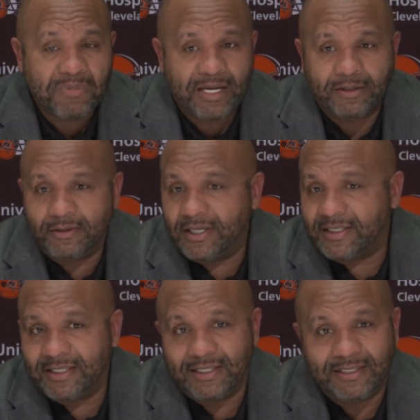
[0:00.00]
I know.
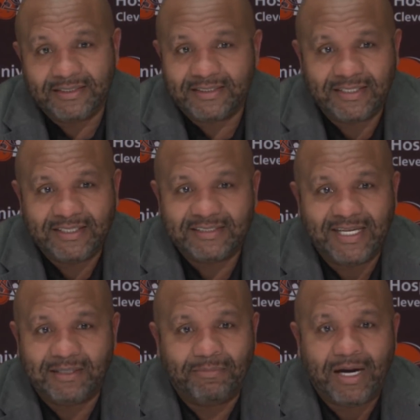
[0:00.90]
Again, it's
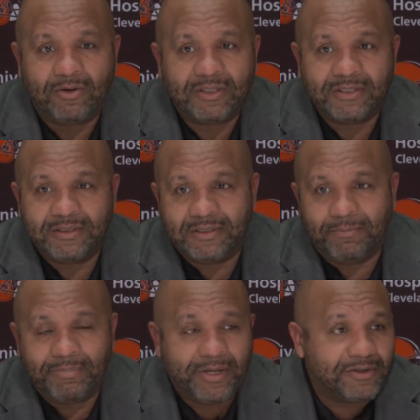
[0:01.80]
not about
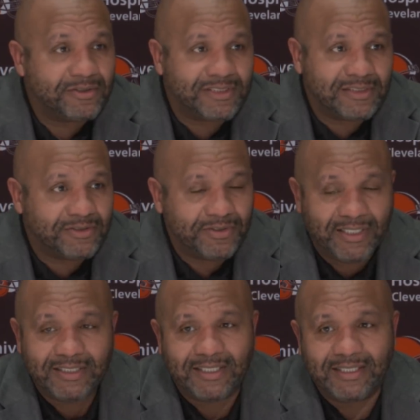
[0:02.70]
comparisons or
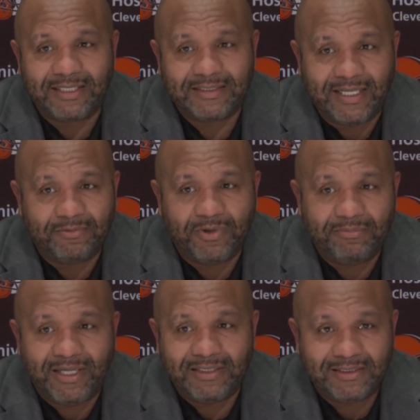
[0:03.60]
anything like that.
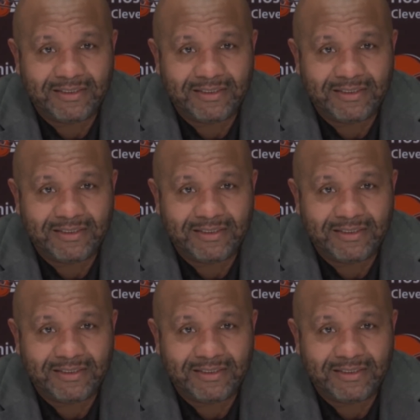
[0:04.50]
We made a